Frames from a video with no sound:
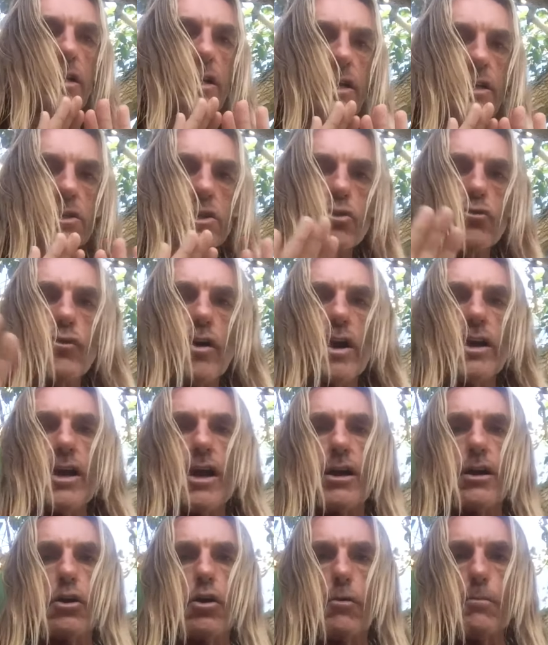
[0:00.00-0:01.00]
is to
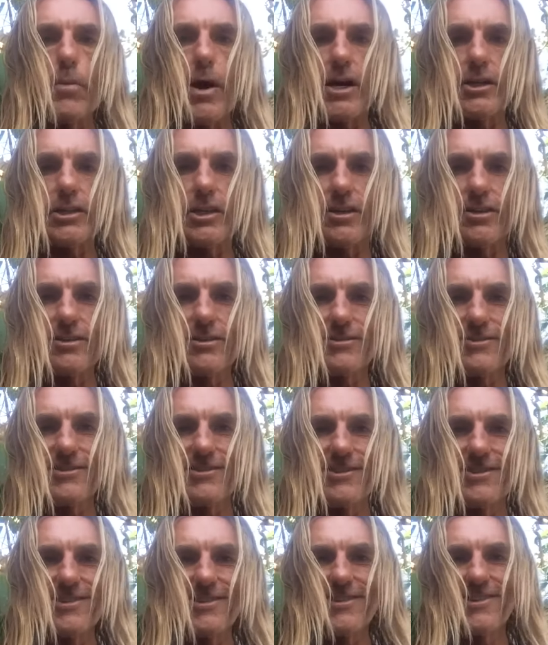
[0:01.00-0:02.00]
radiate compassion.
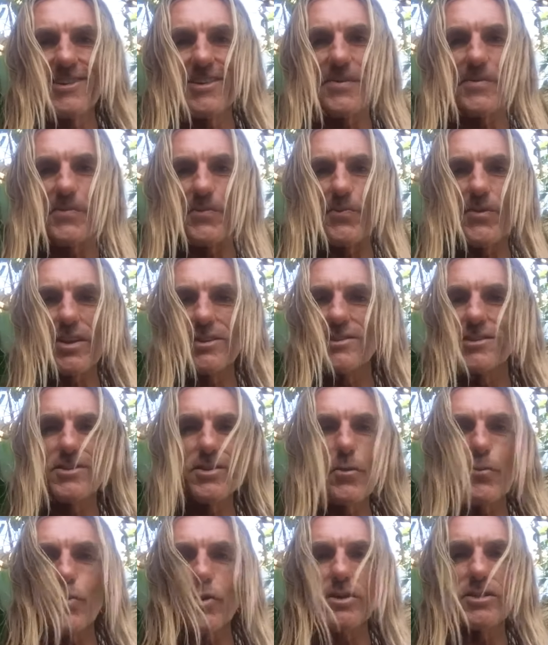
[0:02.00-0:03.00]
It's as
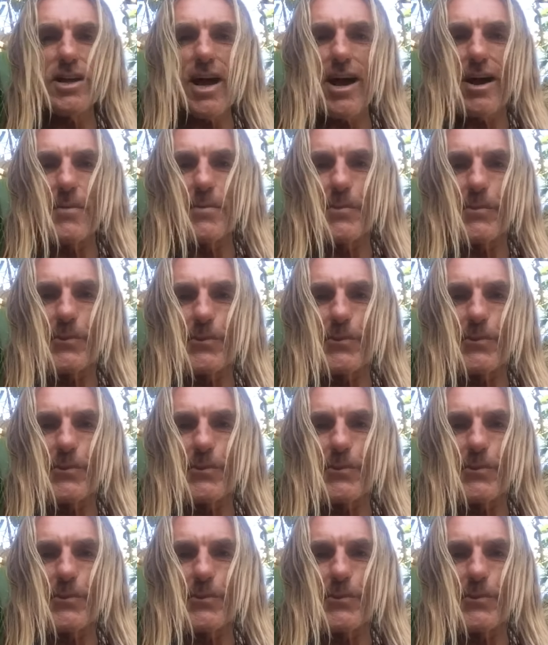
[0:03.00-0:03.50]
simple as that.